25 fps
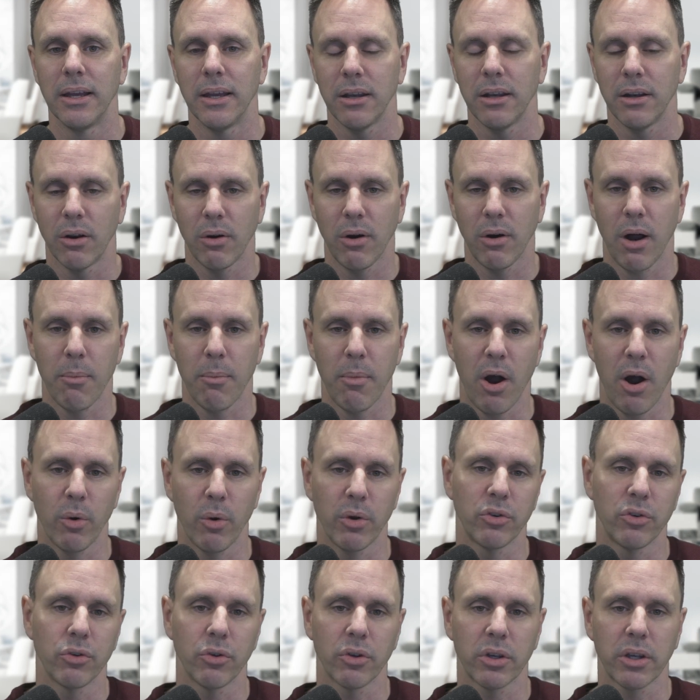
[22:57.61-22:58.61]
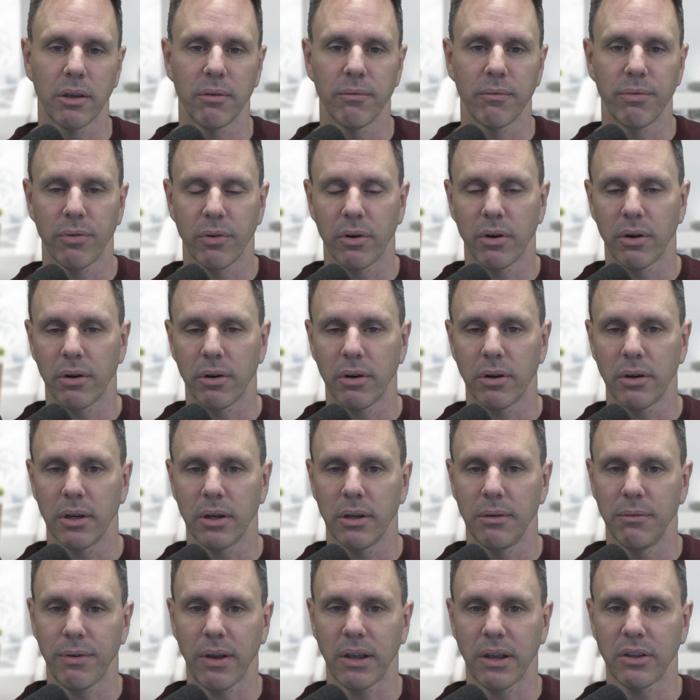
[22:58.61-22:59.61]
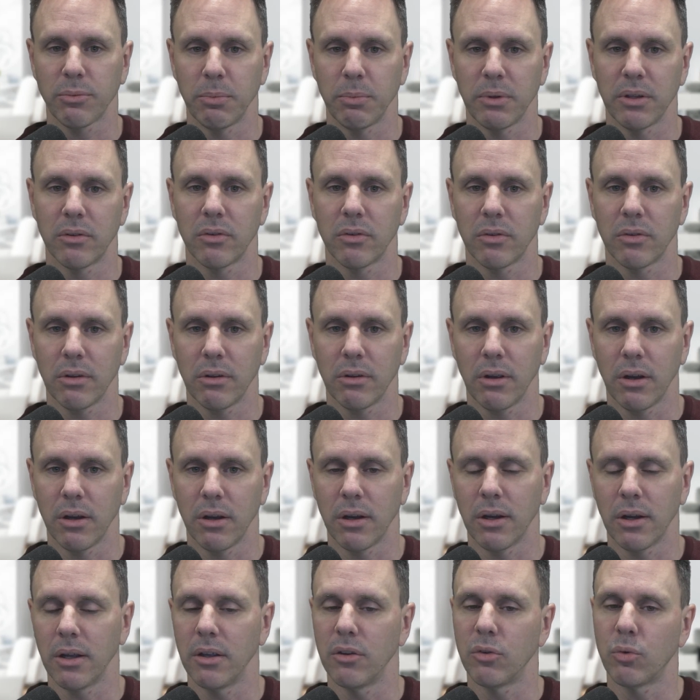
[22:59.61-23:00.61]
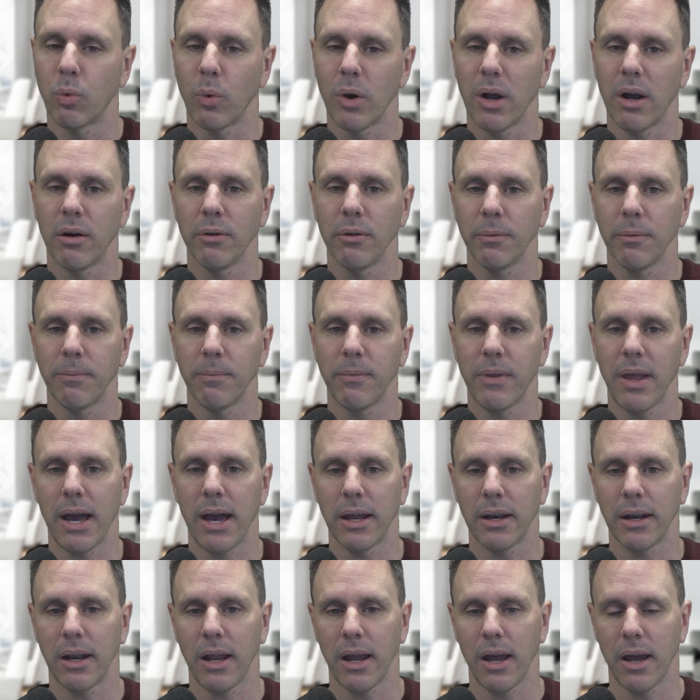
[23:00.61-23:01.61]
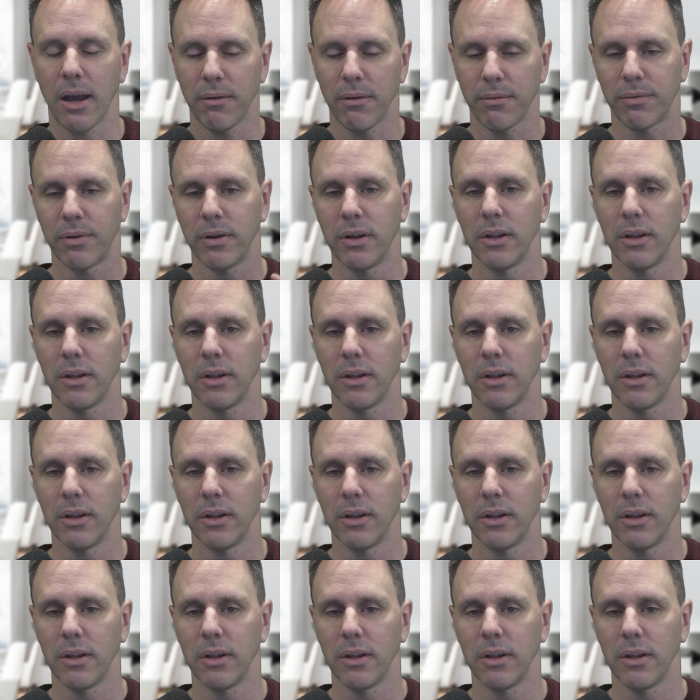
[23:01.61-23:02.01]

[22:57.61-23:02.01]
I'm always looking for investments as well that have